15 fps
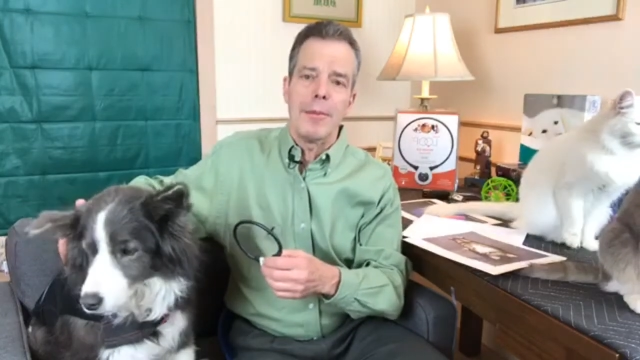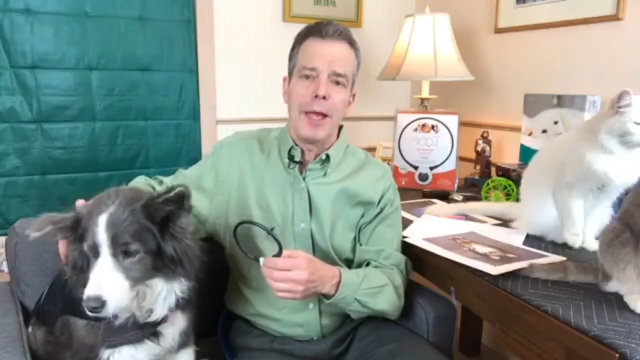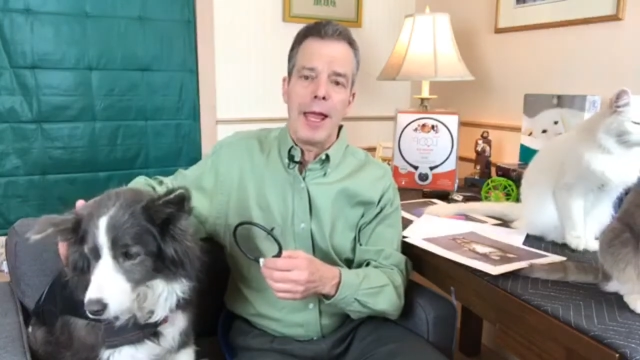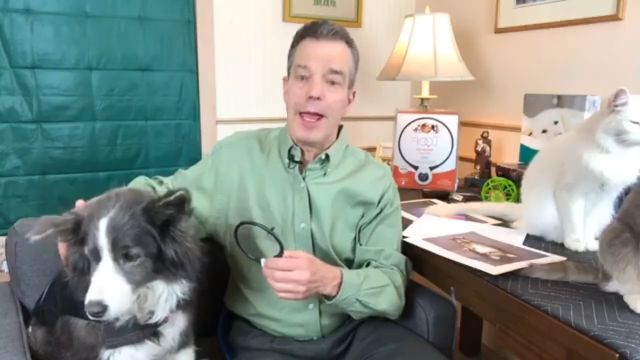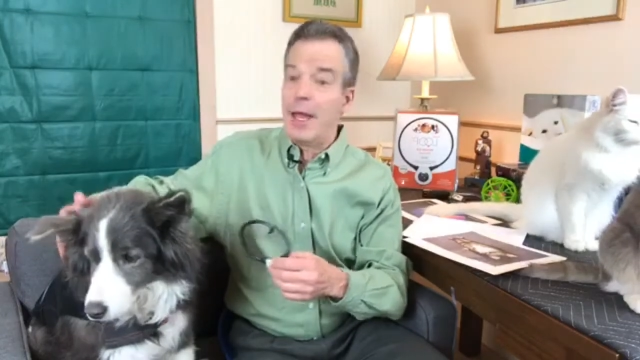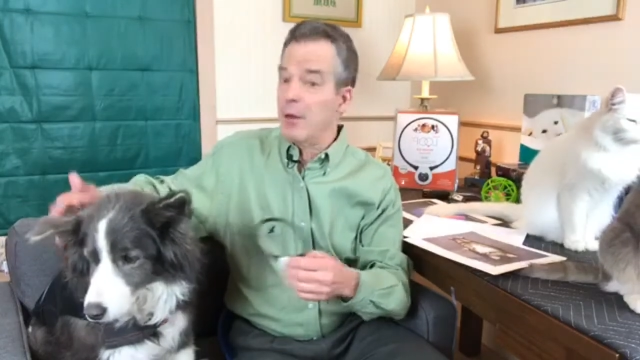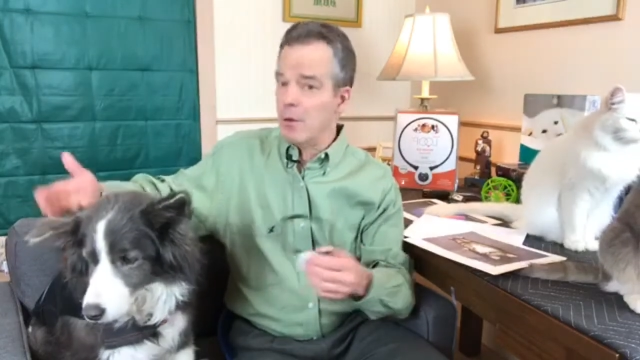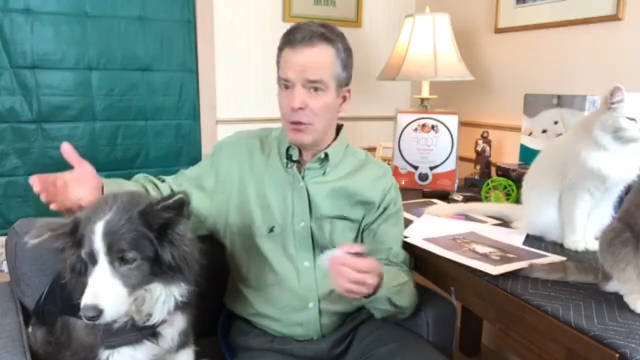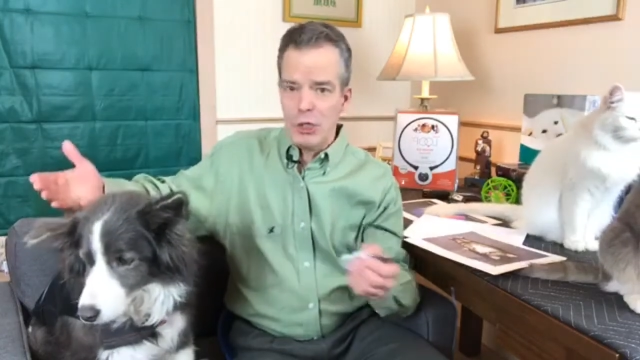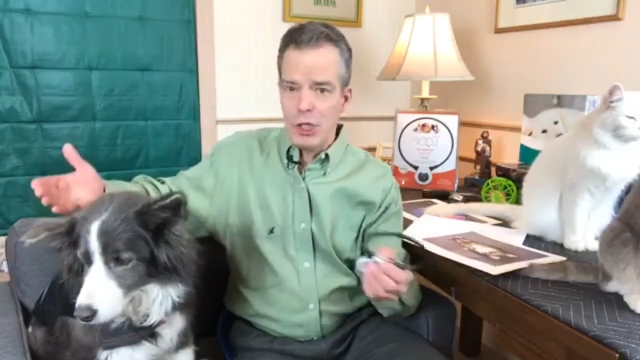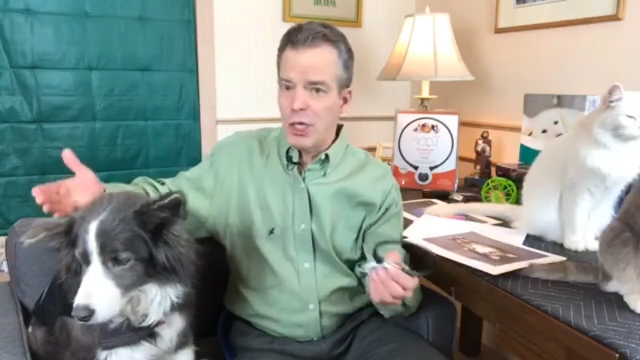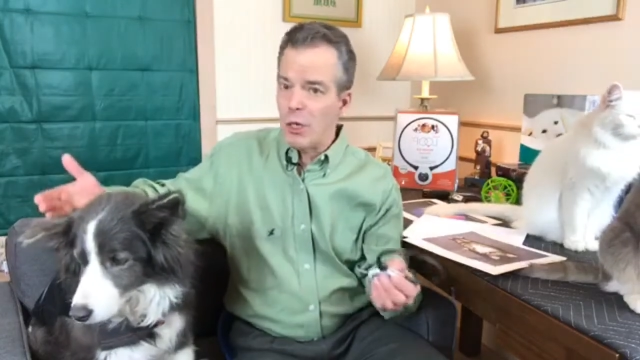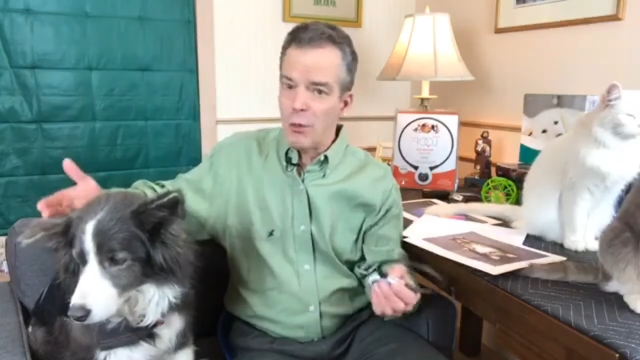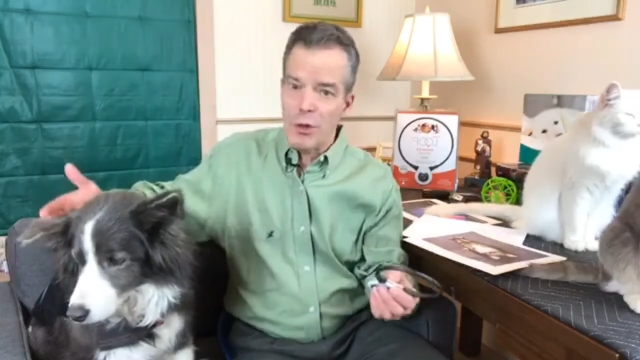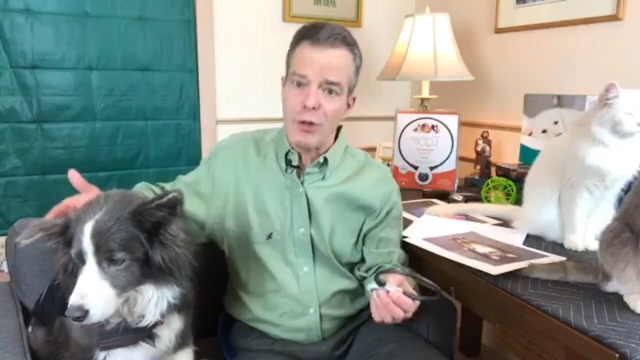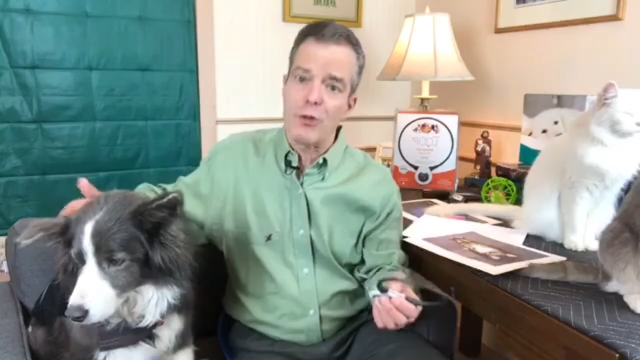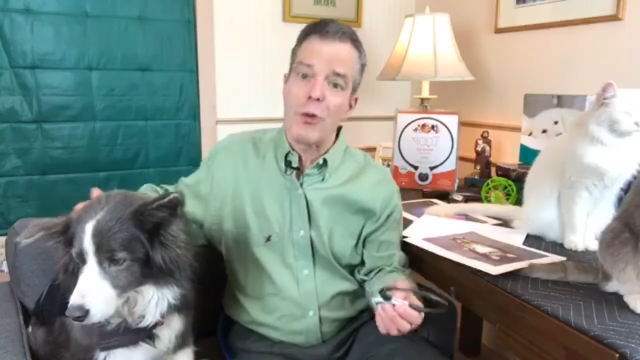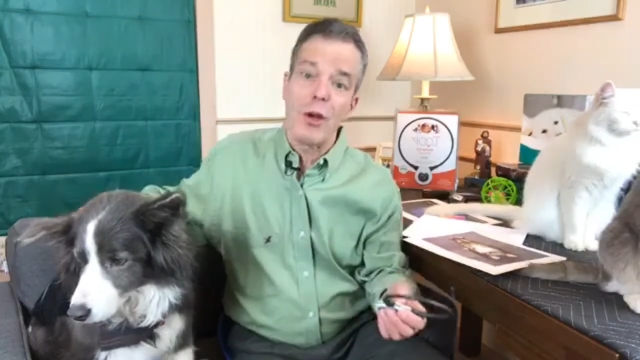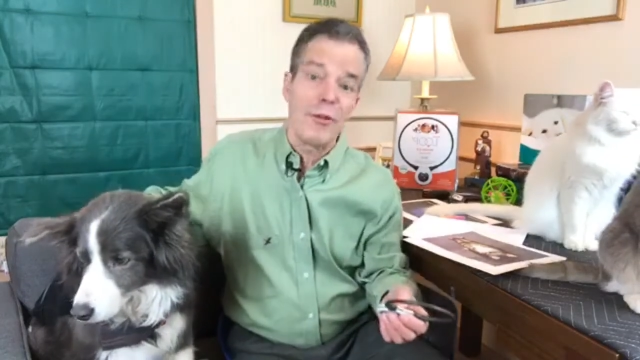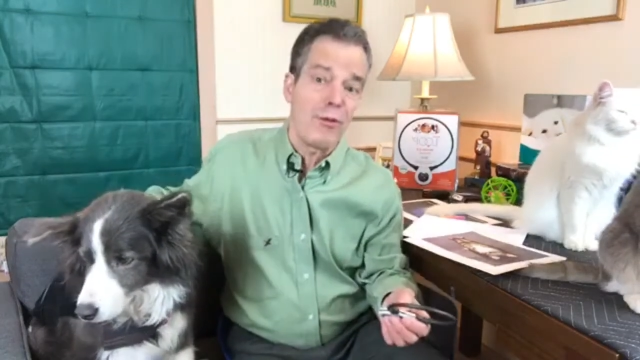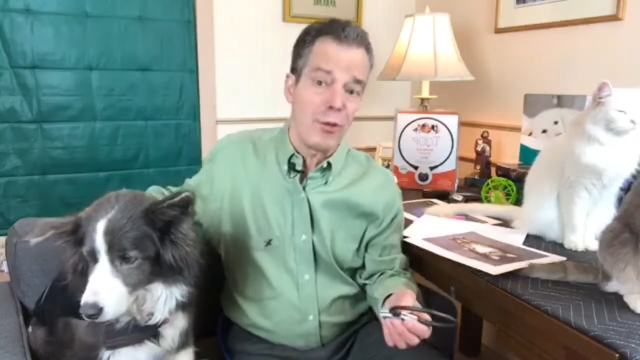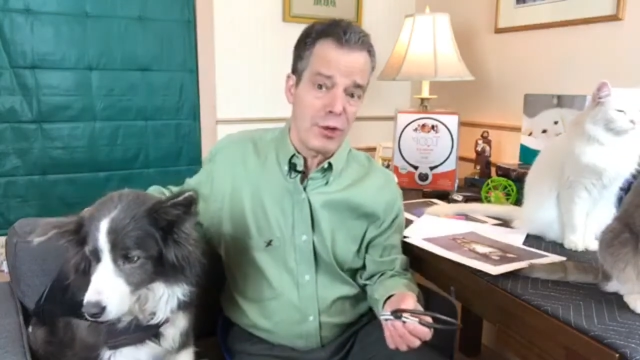And she can wear it
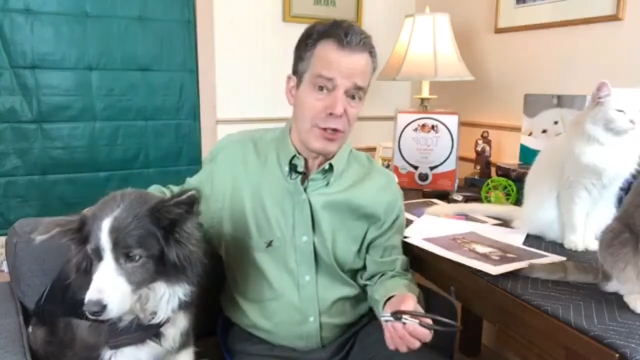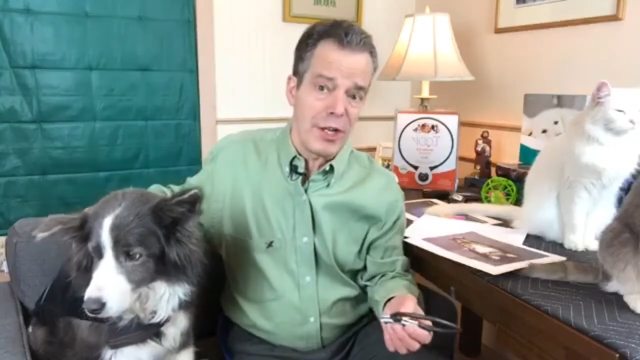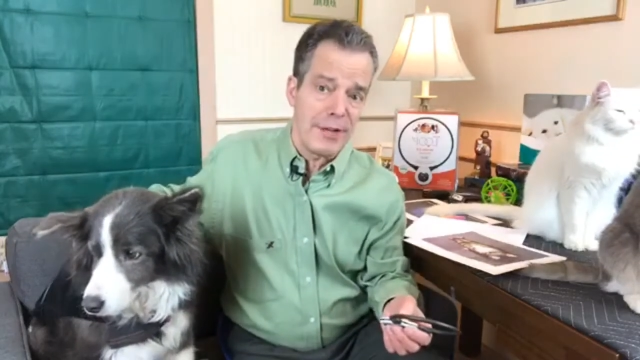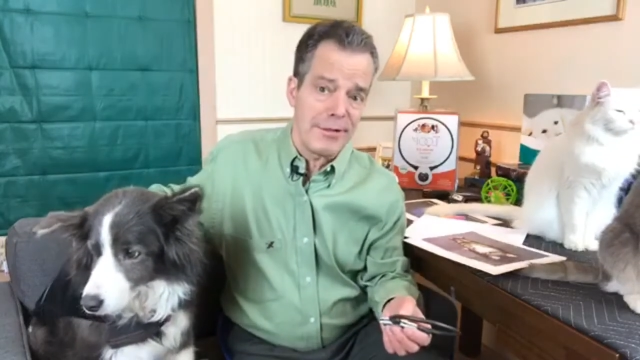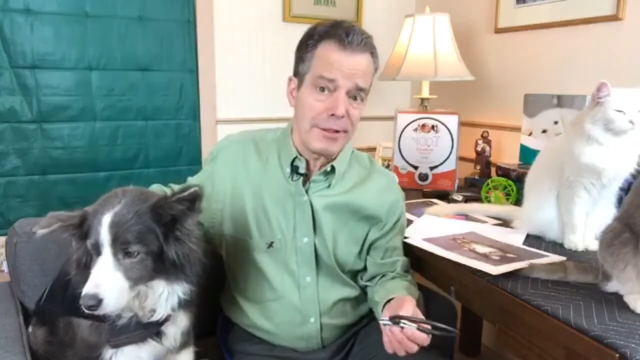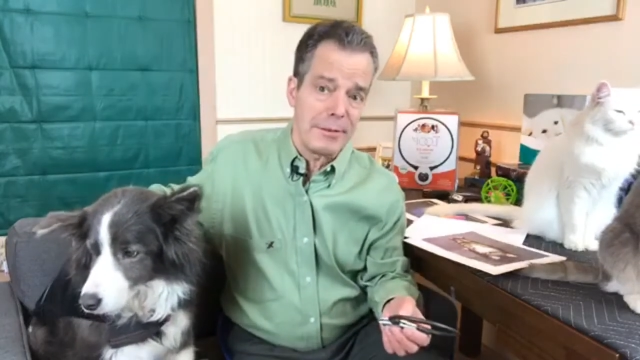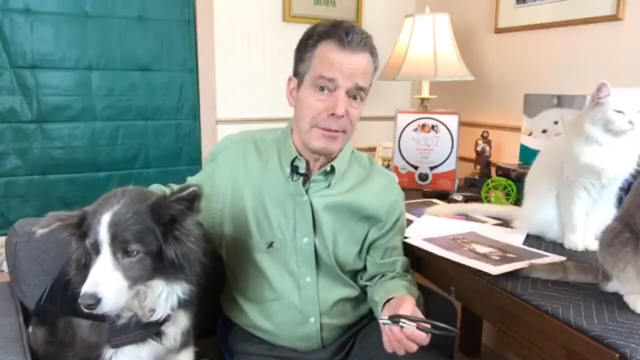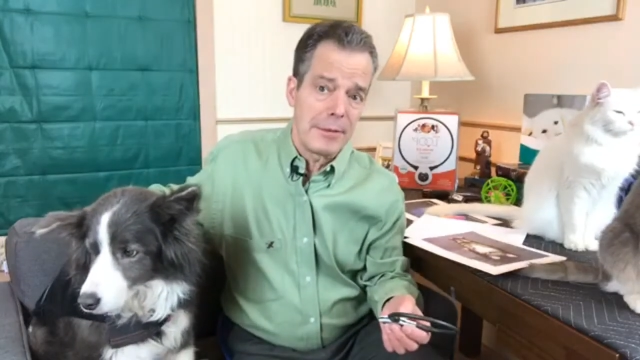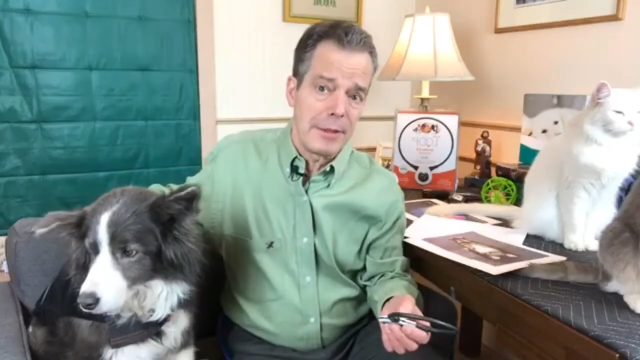24/7.